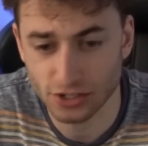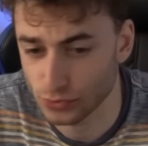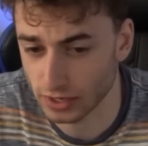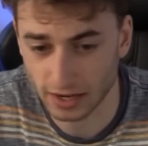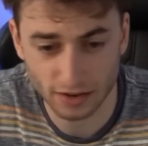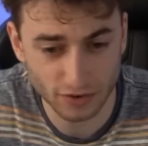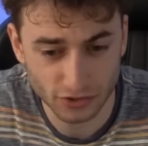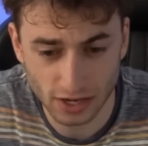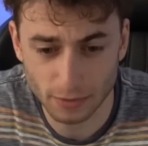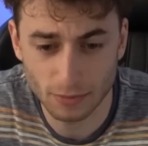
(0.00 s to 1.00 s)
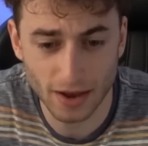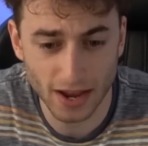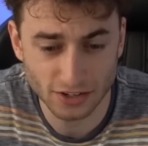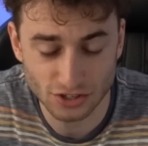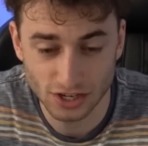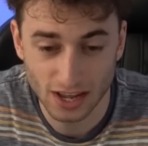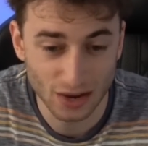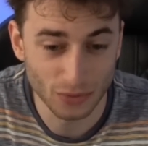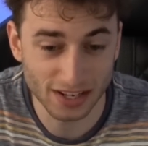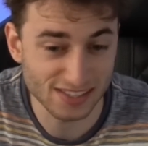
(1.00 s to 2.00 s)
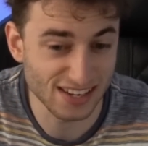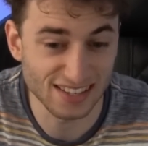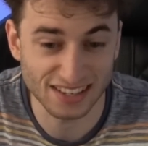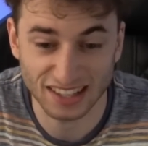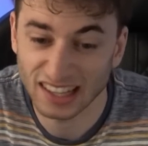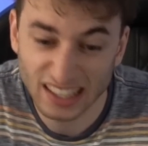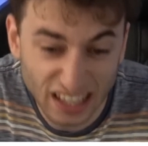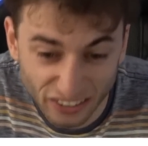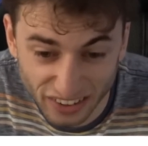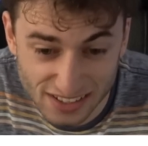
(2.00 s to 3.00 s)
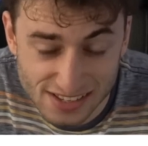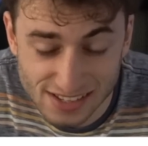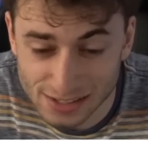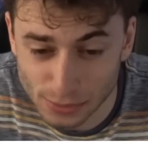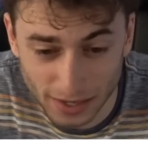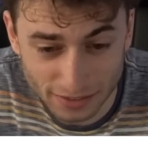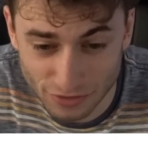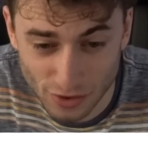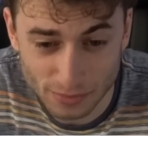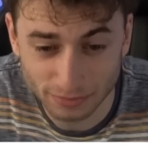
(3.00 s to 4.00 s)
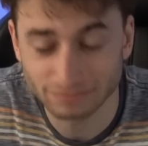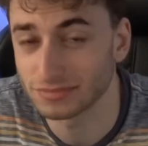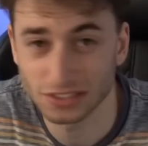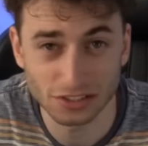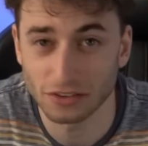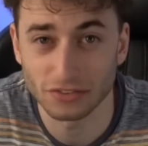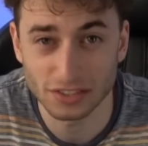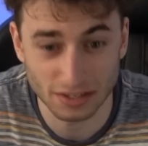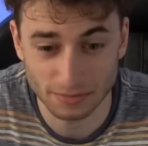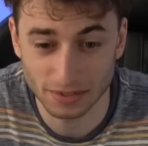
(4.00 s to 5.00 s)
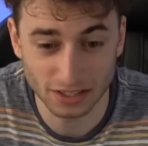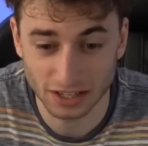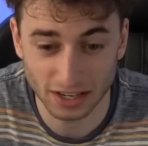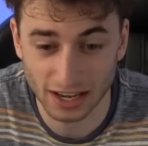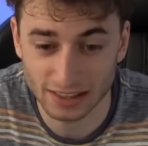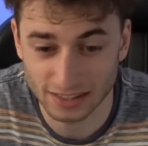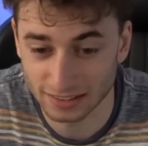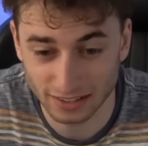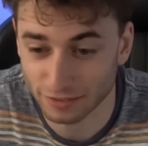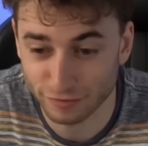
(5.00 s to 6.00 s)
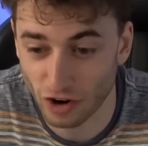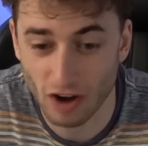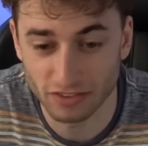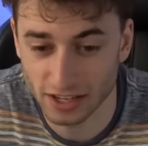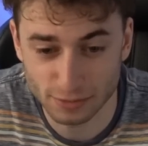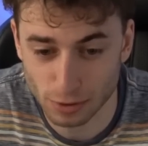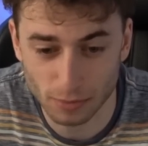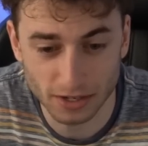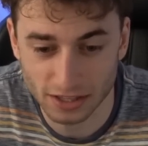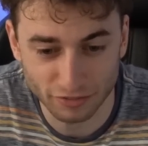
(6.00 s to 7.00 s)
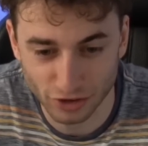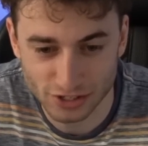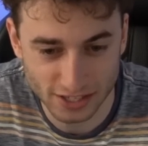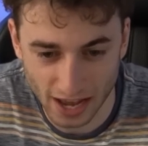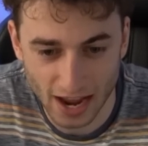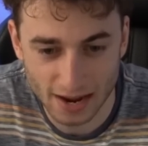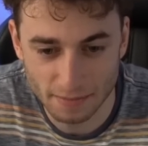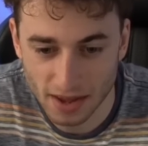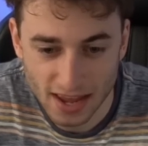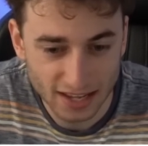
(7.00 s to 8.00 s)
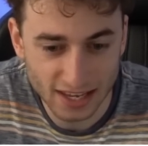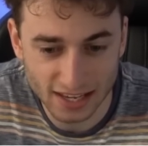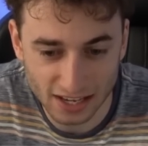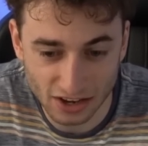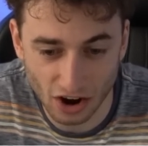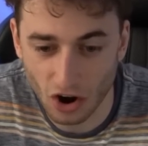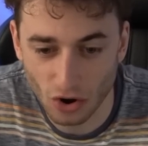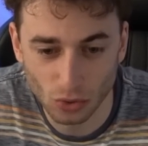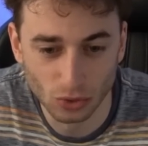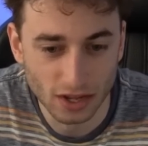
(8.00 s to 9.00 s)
win an AFLW match, win a centre clearance is one of them. Just obviously, you're going to get like 5 of these probably in the first game. Kick a goal,